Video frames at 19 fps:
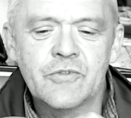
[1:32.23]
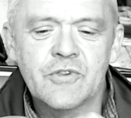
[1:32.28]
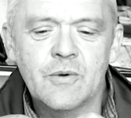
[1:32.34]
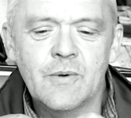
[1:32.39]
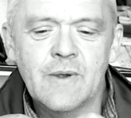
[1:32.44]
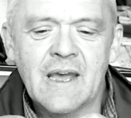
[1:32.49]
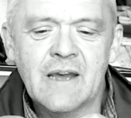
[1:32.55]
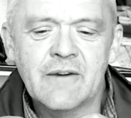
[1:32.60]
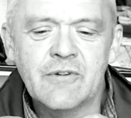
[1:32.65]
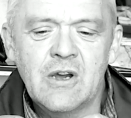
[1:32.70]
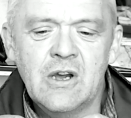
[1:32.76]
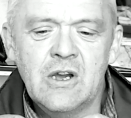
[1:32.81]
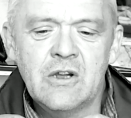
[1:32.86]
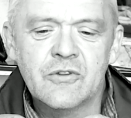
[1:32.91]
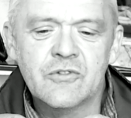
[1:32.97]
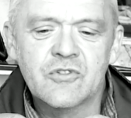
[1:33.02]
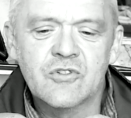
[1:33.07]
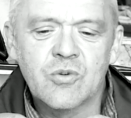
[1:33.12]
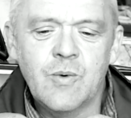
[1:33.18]
So we have
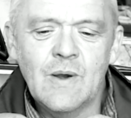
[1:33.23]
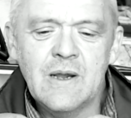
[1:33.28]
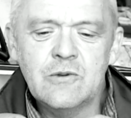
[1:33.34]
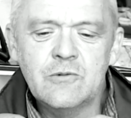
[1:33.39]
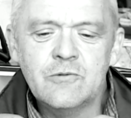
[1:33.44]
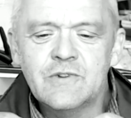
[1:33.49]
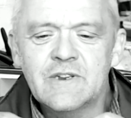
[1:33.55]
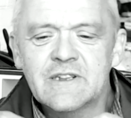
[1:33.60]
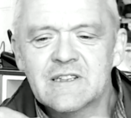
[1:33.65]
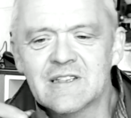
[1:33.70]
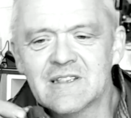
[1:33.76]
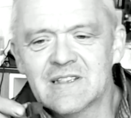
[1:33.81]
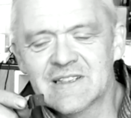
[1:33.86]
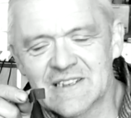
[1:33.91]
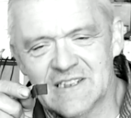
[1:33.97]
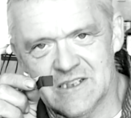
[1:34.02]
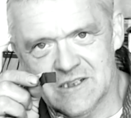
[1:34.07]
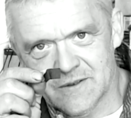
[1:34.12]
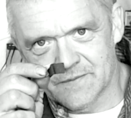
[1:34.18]
12 little
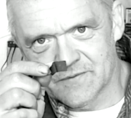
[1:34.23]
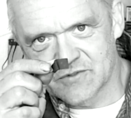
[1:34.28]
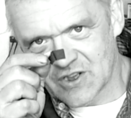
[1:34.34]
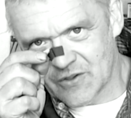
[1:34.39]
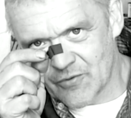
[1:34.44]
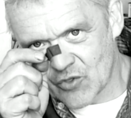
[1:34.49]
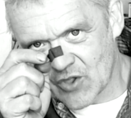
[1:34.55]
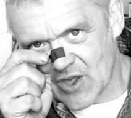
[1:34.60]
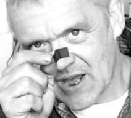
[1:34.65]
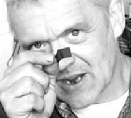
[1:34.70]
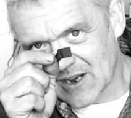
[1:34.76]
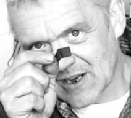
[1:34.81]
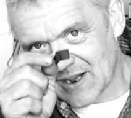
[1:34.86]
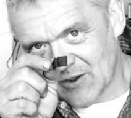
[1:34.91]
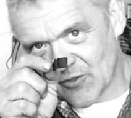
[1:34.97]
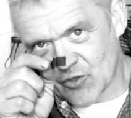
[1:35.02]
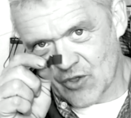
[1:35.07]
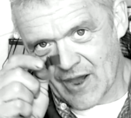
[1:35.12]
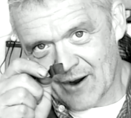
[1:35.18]
leaves in there
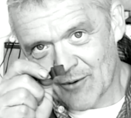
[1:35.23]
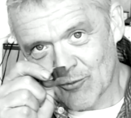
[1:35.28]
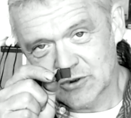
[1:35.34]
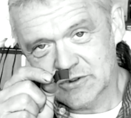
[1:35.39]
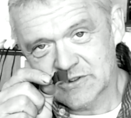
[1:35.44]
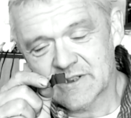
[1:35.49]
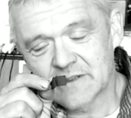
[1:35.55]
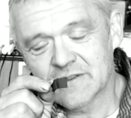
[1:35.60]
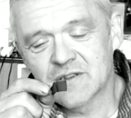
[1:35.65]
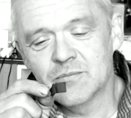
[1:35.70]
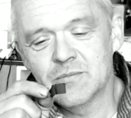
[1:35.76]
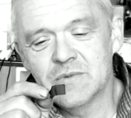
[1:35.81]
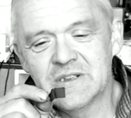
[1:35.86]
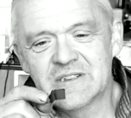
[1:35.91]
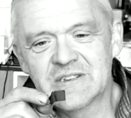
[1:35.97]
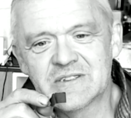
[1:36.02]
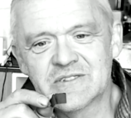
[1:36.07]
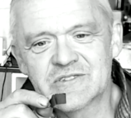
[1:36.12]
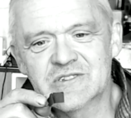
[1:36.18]
like that, one
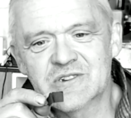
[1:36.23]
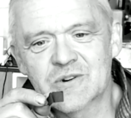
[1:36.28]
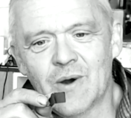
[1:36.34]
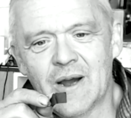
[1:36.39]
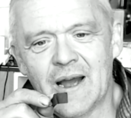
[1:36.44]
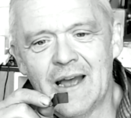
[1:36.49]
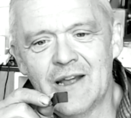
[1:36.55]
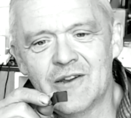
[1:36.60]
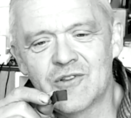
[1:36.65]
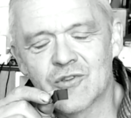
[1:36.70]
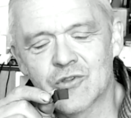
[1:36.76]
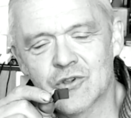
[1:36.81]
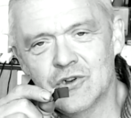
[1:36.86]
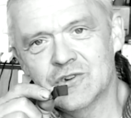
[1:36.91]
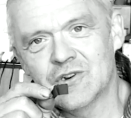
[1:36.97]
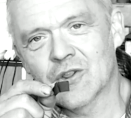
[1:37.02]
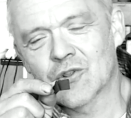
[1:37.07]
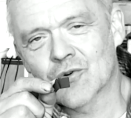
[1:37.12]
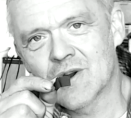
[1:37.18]
centimetre squared,
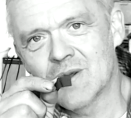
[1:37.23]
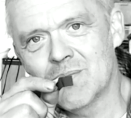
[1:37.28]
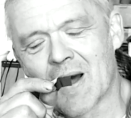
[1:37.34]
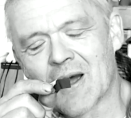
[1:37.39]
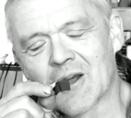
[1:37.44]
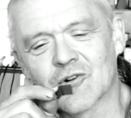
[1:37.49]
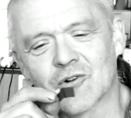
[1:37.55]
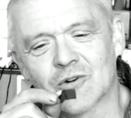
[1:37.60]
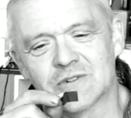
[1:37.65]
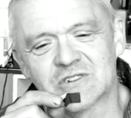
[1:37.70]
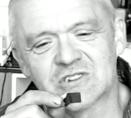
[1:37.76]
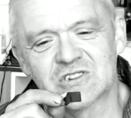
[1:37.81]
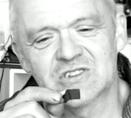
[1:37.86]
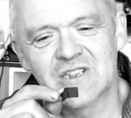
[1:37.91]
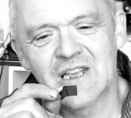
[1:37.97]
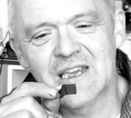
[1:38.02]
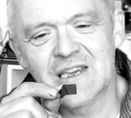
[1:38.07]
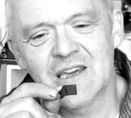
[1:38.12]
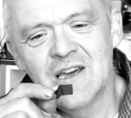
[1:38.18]
33
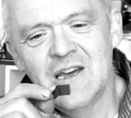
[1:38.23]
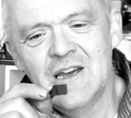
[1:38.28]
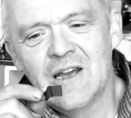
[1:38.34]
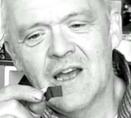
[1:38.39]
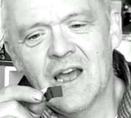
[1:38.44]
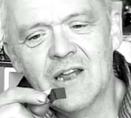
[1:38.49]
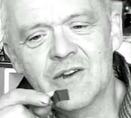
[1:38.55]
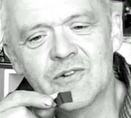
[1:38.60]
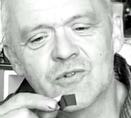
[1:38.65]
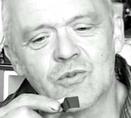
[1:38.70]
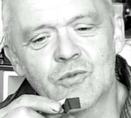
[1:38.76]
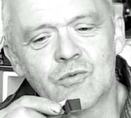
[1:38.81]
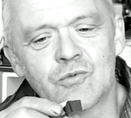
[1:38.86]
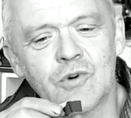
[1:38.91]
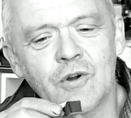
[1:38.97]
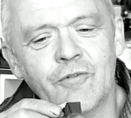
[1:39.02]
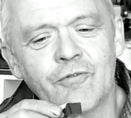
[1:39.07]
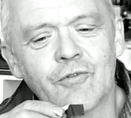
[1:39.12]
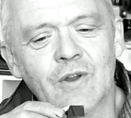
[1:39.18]
microns thick,
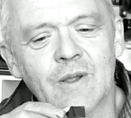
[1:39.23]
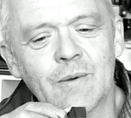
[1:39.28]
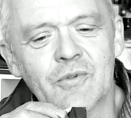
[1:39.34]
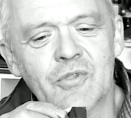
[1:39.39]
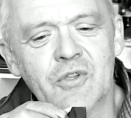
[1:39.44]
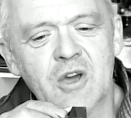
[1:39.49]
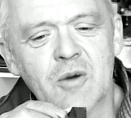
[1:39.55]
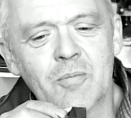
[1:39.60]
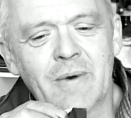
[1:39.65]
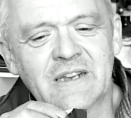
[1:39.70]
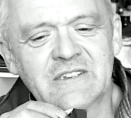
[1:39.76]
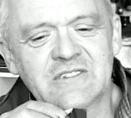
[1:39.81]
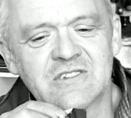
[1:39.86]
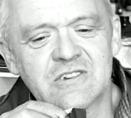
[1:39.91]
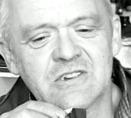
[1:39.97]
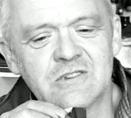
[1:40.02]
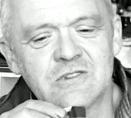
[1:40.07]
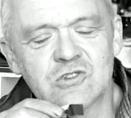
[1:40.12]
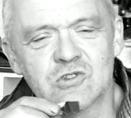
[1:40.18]
and roughly with a
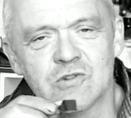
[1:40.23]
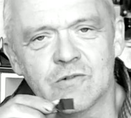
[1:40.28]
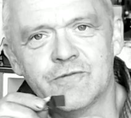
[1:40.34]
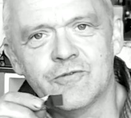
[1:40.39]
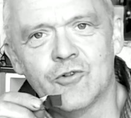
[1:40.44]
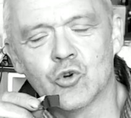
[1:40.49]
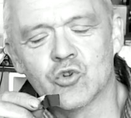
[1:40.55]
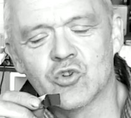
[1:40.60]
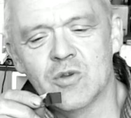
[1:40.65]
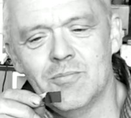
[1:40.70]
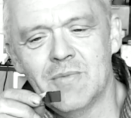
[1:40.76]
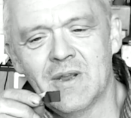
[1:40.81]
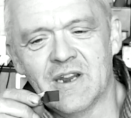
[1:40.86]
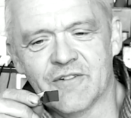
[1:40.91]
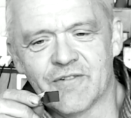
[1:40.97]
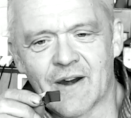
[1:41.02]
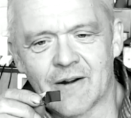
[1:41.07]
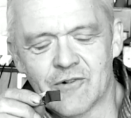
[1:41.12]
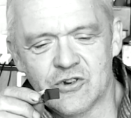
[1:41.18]
capacitance of 40
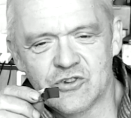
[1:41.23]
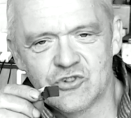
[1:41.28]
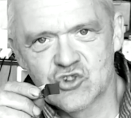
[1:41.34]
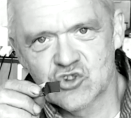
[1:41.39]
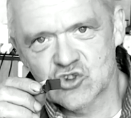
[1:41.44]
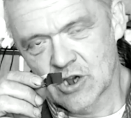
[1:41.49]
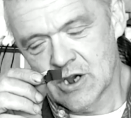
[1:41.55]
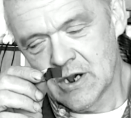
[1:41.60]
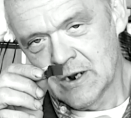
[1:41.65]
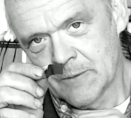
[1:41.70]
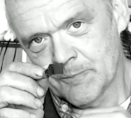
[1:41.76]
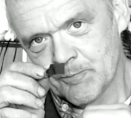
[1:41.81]
millifarads.